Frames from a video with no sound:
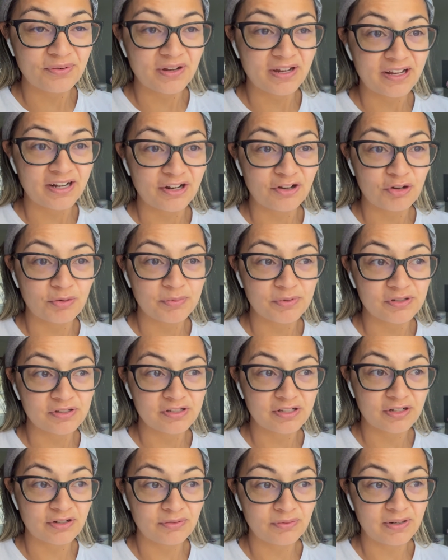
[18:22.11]
and I hope you
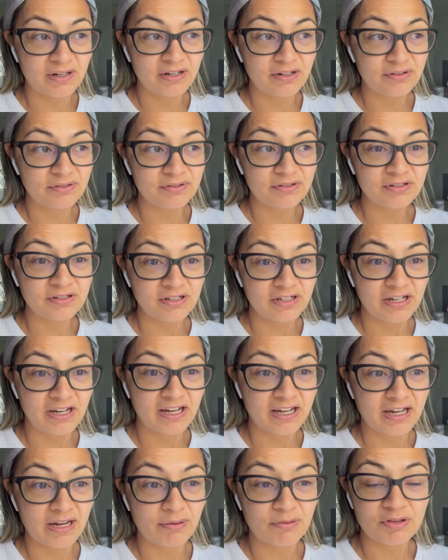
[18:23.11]
stick around and
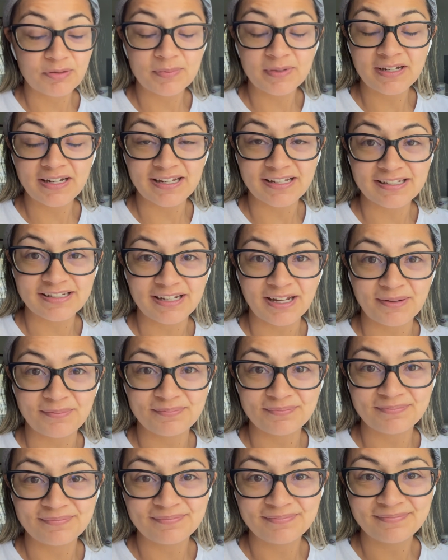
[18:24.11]
hang out with me next time.
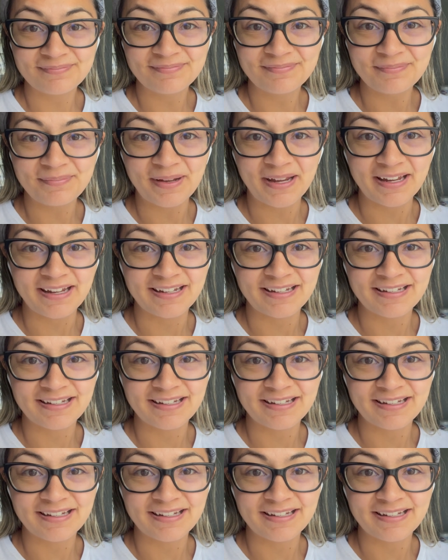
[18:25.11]
Bye.